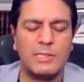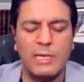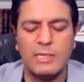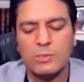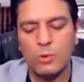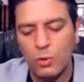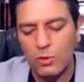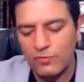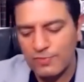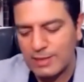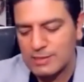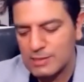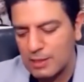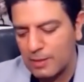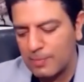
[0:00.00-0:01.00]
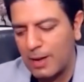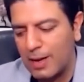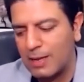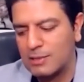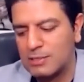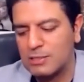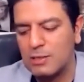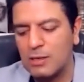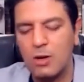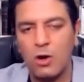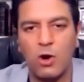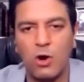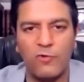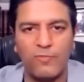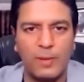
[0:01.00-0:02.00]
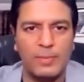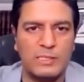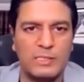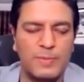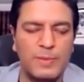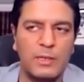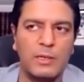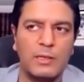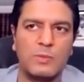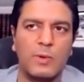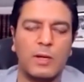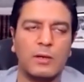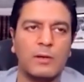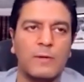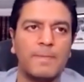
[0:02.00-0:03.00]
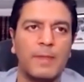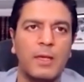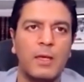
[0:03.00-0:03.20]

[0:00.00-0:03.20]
Yes, all of that's a part of public speaking as well.